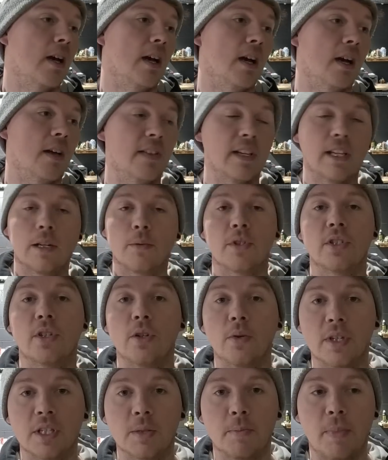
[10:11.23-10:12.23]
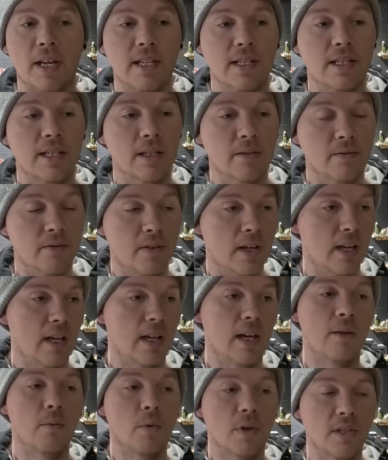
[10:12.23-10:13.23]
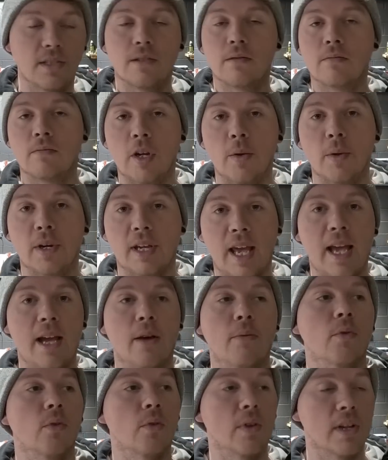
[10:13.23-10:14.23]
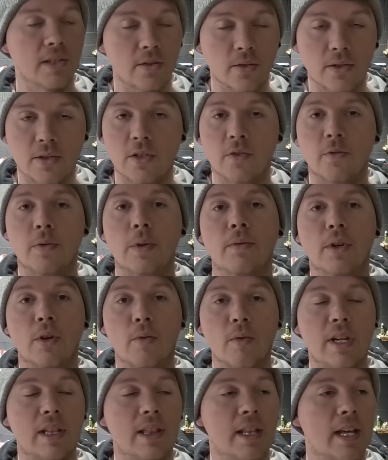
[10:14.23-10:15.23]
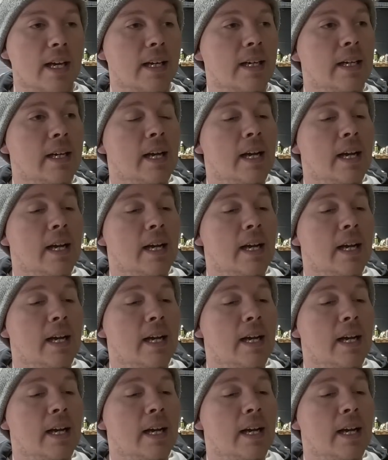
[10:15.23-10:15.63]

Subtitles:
I think it was too expensive, it was no account, all that sort of stuff. We've agreed that.